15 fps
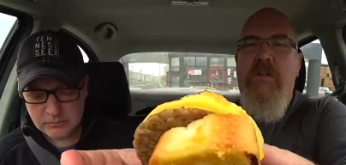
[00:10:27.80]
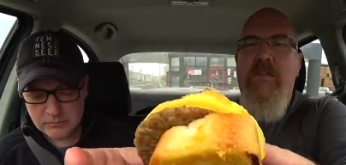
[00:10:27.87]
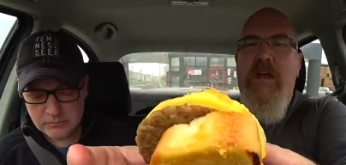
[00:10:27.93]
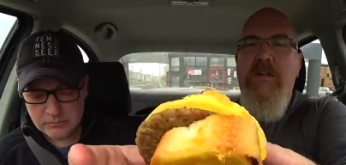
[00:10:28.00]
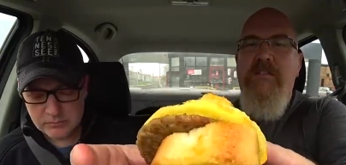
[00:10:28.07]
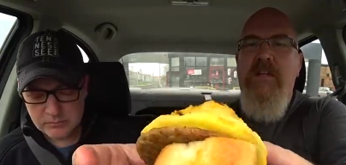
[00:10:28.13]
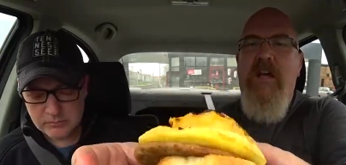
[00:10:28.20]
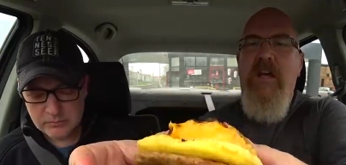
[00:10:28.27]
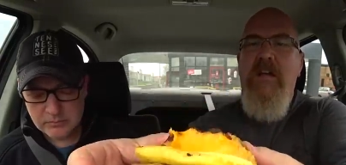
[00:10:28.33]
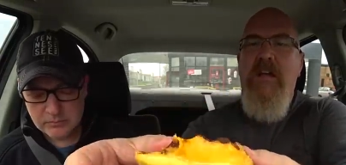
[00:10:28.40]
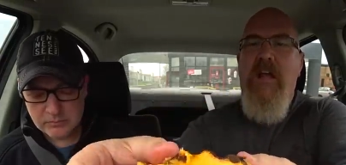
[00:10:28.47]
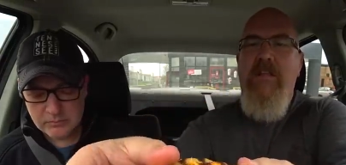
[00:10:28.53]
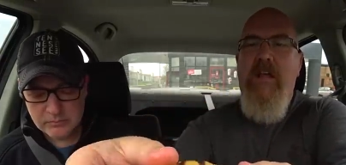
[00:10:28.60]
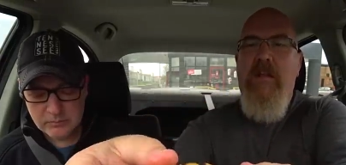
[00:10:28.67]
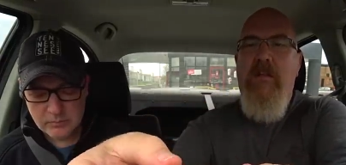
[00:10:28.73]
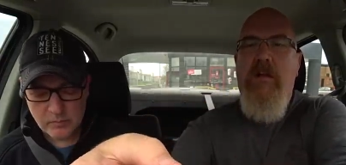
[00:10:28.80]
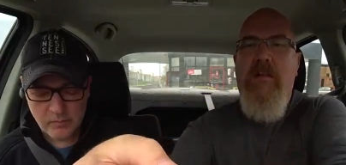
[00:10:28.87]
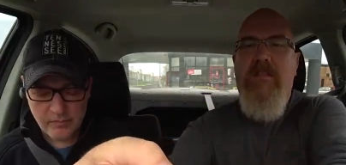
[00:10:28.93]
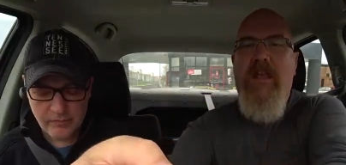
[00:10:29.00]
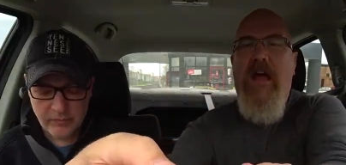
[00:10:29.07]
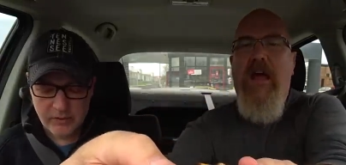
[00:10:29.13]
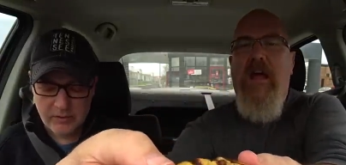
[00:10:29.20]
Speaker 1: on that side, and then look
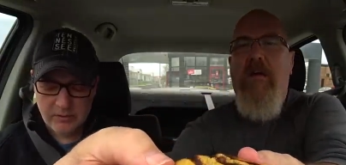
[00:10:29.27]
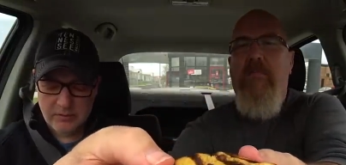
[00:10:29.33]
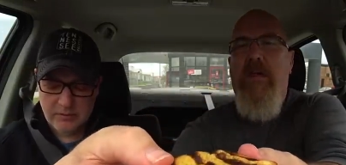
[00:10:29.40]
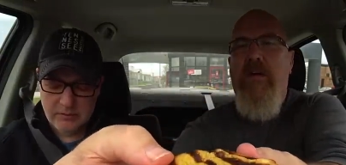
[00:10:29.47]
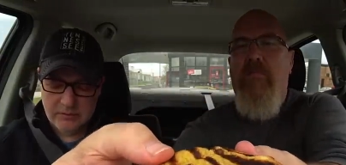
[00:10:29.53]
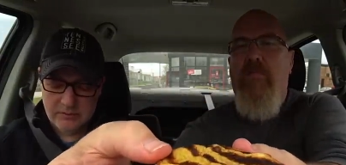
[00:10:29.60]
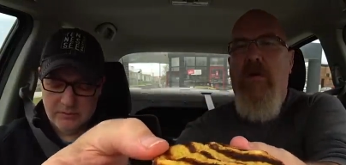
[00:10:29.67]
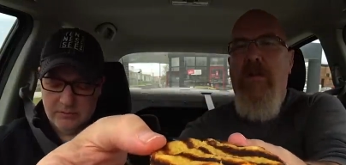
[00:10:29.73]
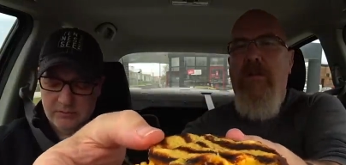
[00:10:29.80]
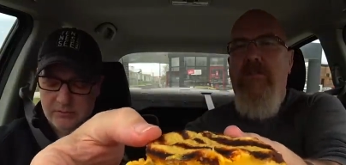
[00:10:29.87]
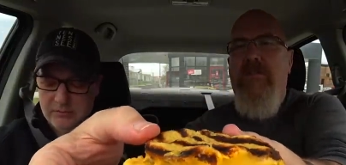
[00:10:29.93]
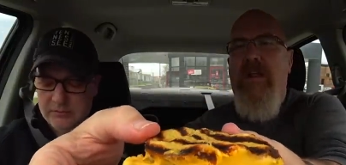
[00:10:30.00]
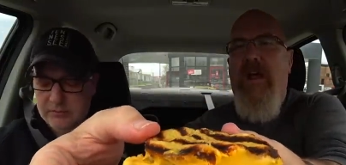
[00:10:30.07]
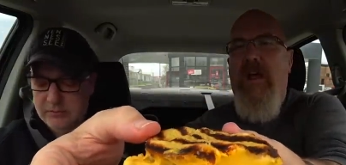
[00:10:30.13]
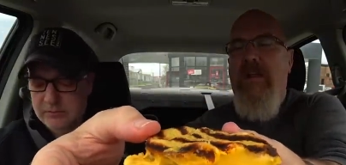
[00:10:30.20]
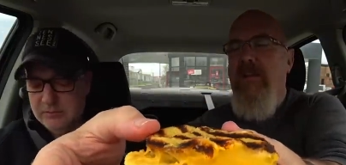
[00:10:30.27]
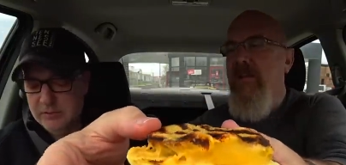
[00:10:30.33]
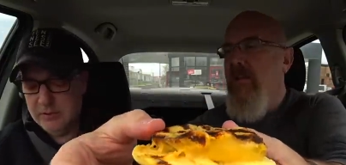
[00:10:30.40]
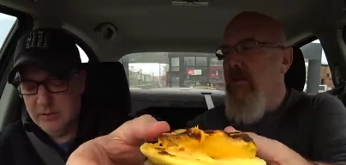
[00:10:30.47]
at that. I'm like, what is that?